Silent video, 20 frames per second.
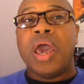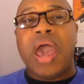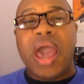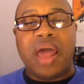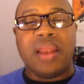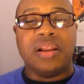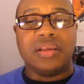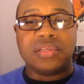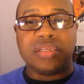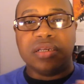
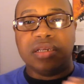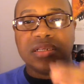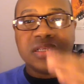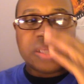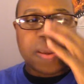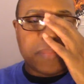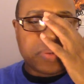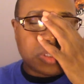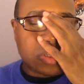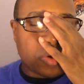And in this
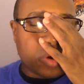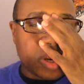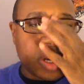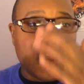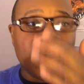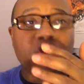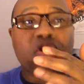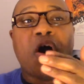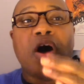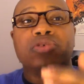episode
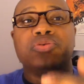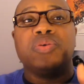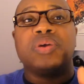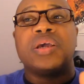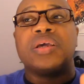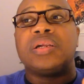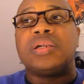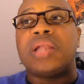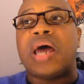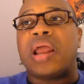here, you also
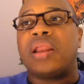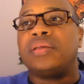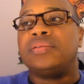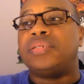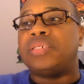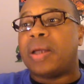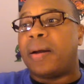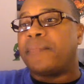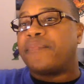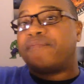get a lot of
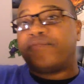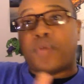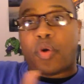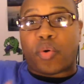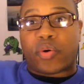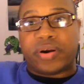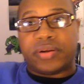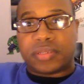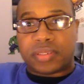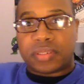jump
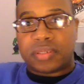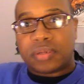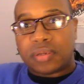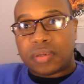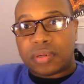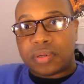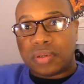forwards.